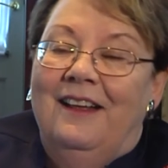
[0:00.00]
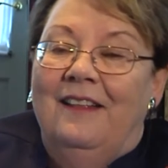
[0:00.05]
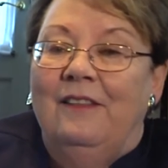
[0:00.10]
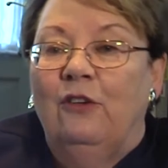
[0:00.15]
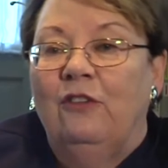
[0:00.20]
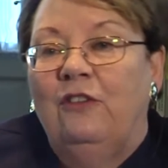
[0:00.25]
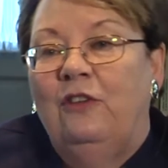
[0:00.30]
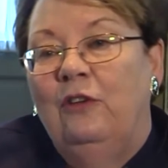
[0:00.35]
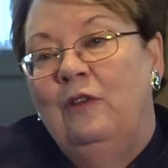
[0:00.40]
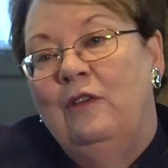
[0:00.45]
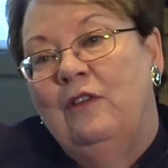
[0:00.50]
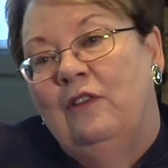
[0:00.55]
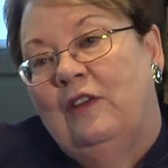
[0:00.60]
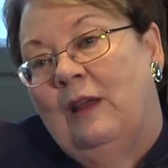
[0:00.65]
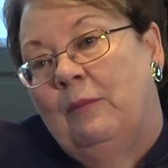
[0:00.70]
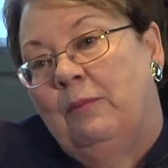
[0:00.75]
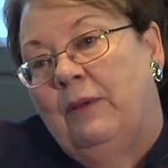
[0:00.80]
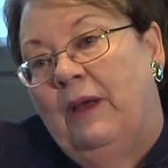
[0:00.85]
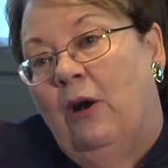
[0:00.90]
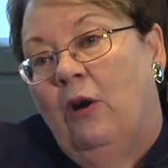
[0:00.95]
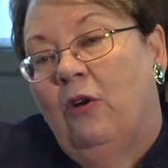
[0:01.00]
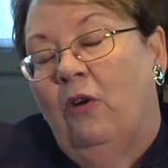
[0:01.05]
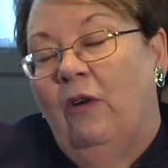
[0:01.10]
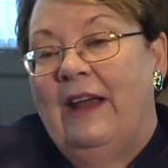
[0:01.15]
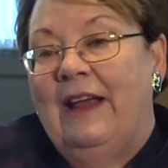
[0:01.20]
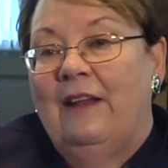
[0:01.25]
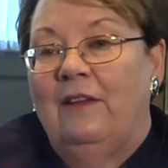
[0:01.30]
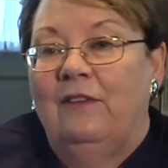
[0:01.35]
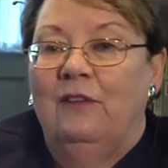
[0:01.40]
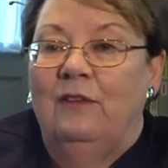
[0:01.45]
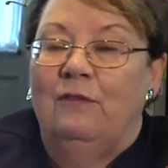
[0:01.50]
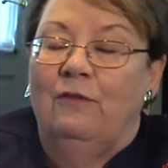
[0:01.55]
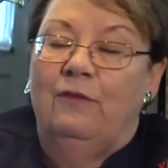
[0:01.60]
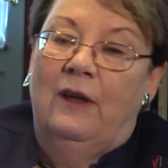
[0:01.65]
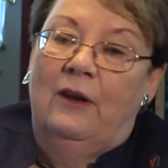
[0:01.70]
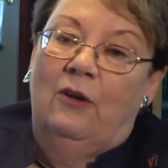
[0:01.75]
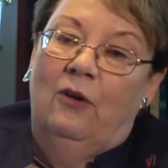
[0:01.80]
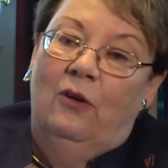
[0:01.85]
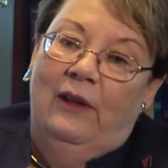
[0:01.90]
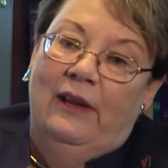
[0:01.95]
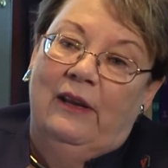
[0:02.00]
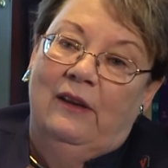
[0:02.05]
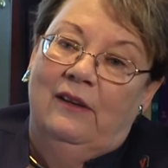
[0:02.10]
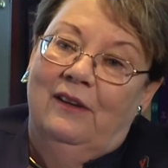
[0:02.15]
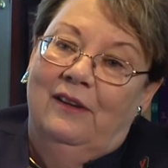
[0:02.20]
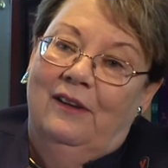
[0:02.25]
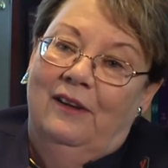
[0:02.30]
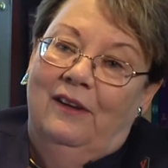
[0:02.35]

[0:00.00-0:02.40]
Their students get Pell Grants and federally